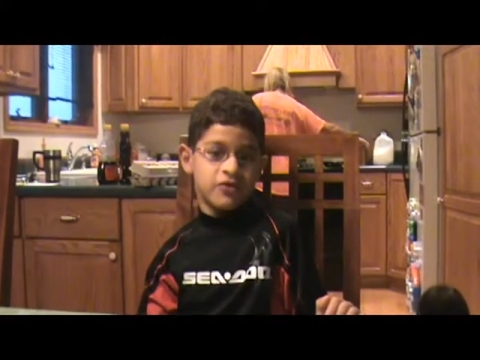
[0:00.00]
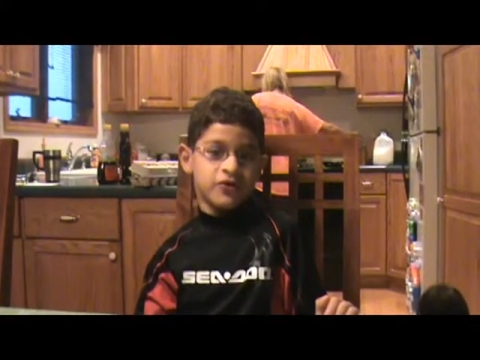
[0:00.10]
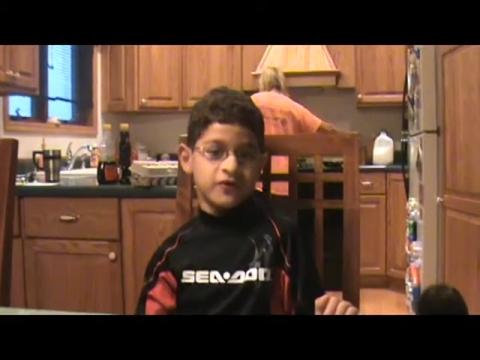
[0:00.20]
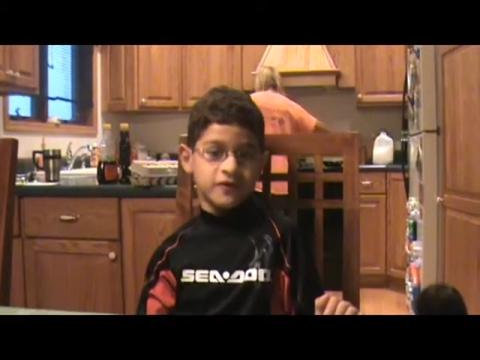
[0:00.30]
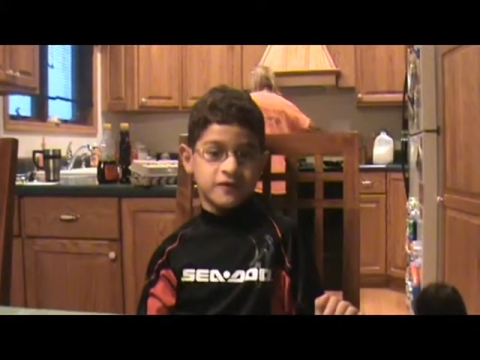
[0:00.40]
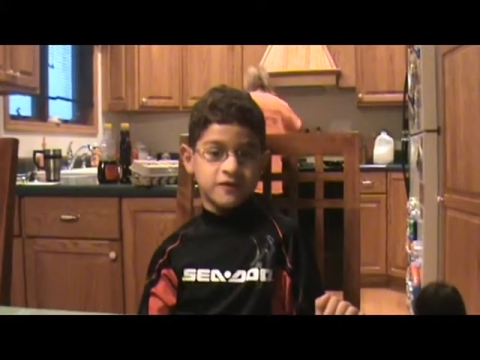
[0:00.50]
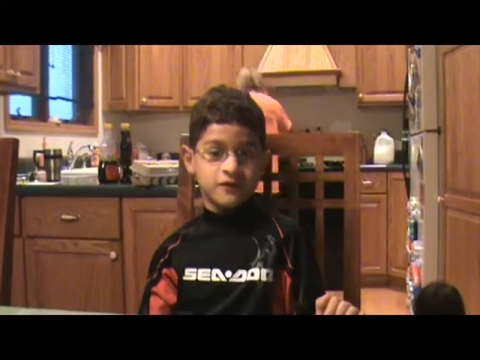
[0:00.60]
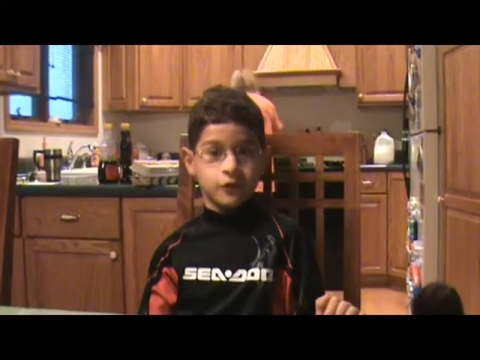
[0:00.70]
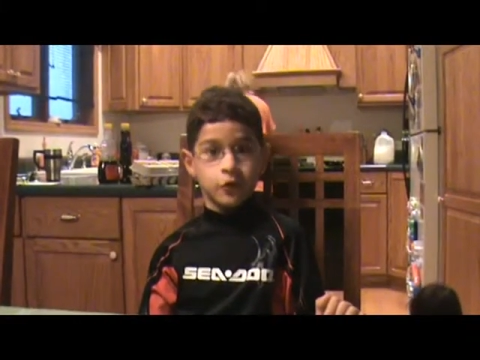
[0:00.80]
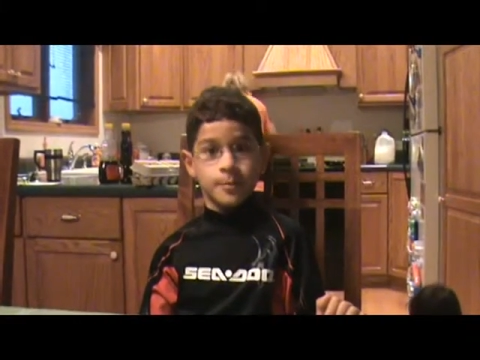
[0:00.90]
This is
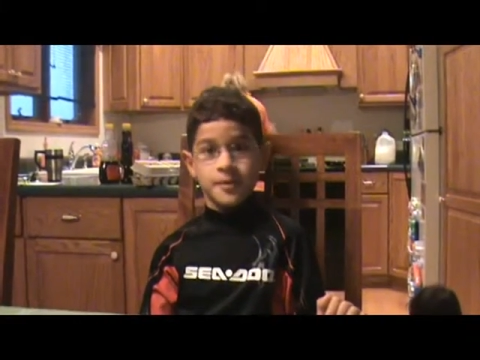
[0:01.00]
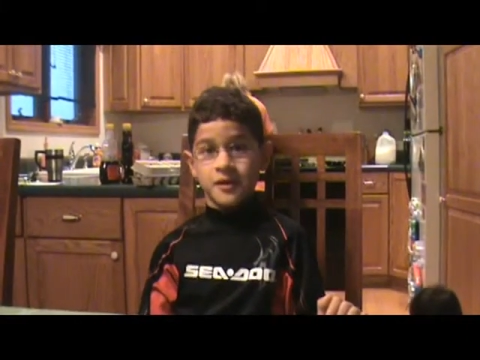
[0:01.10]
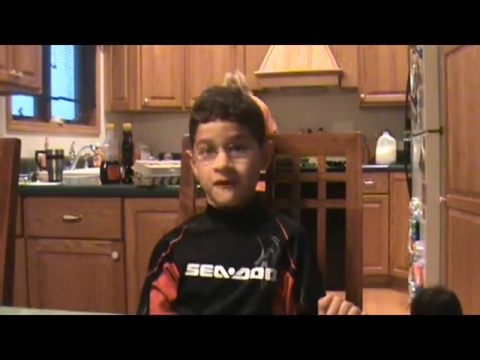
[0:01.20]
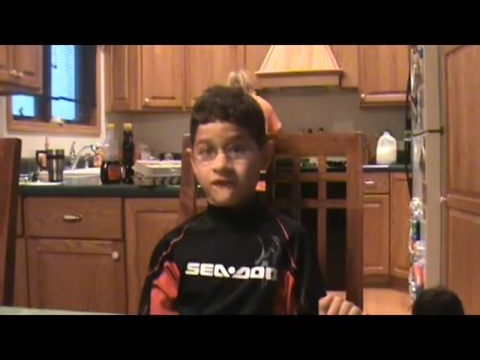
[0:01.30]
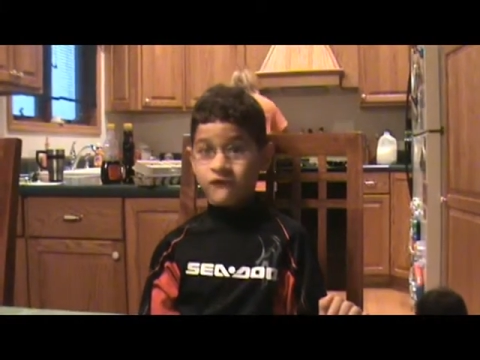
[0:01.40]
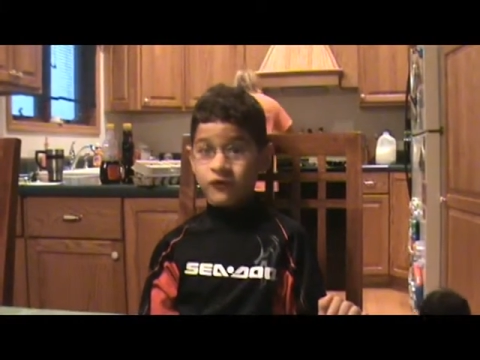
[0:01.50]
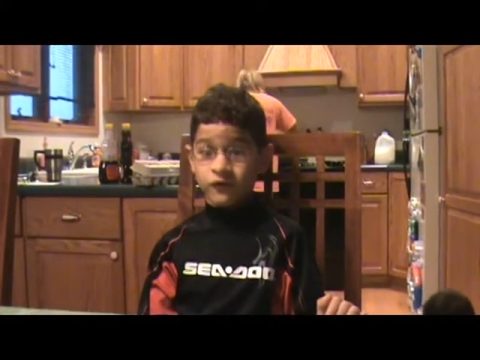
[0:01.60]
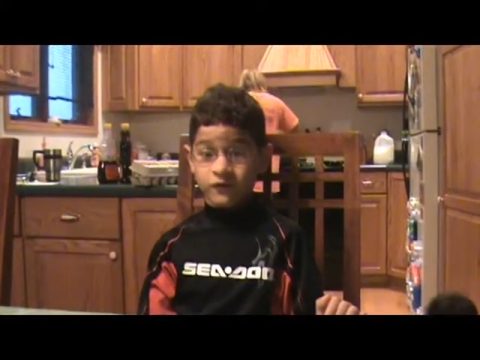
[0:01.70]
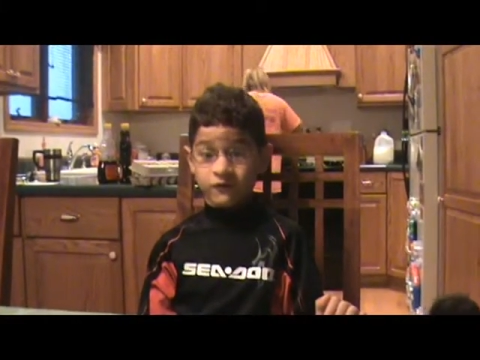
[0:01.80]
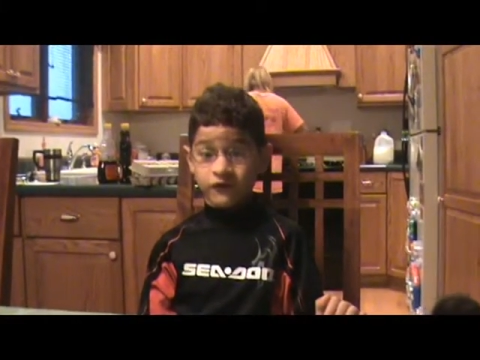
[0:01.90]
going to be our
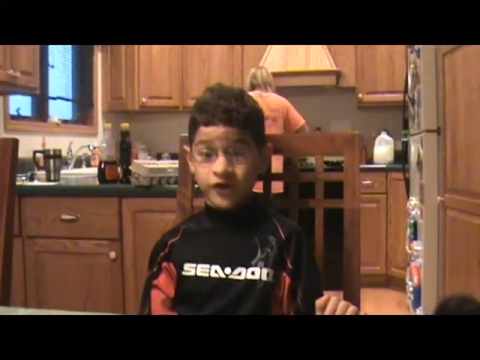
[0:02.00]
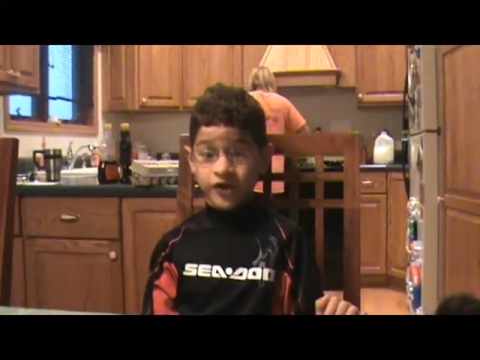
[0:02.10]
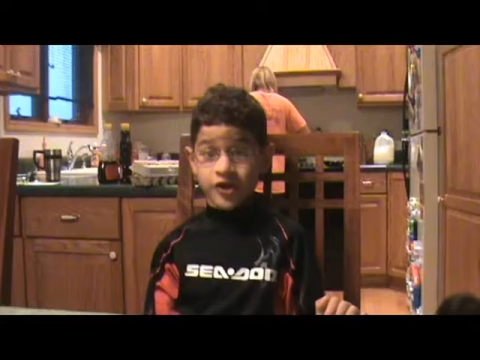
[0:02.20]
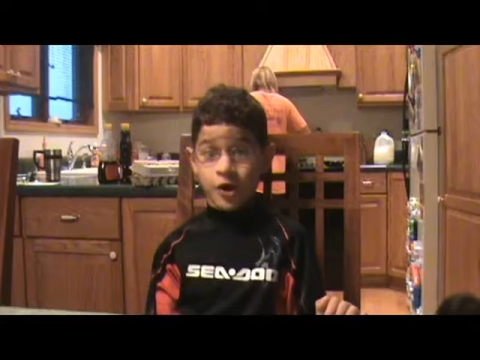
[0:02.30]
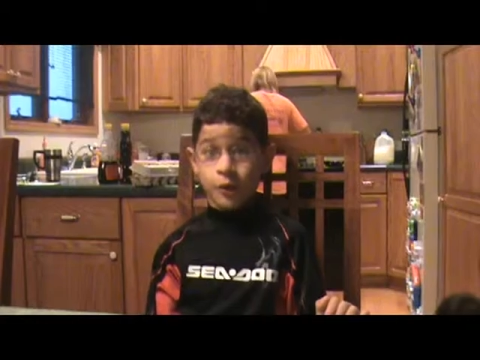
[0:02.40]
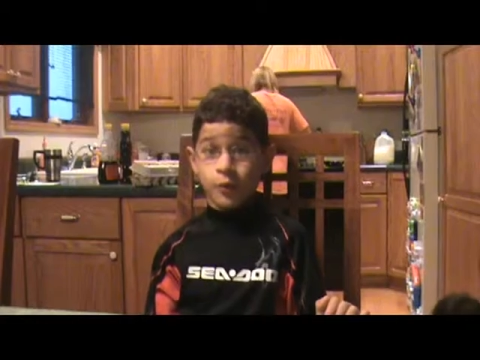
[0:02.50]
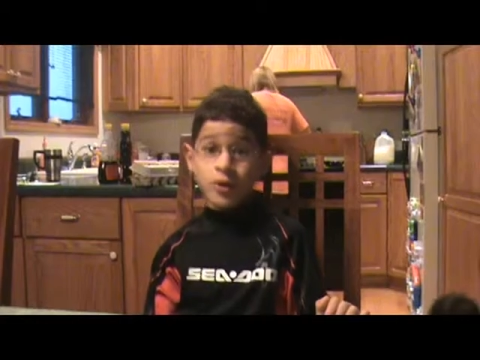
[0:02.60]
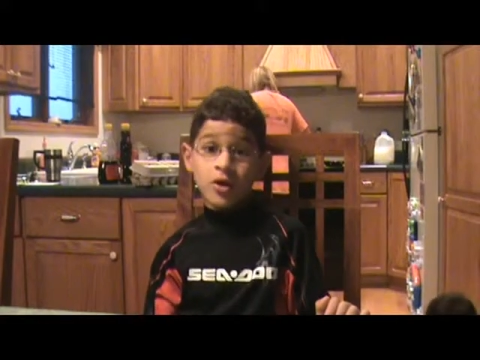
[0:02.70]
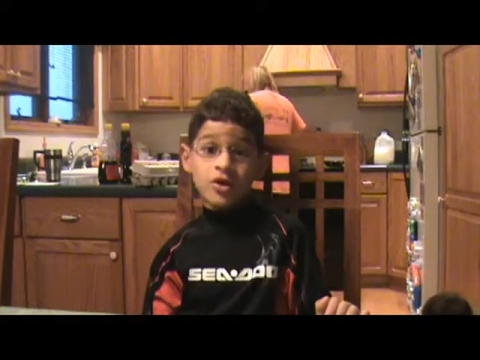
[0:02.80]
first video,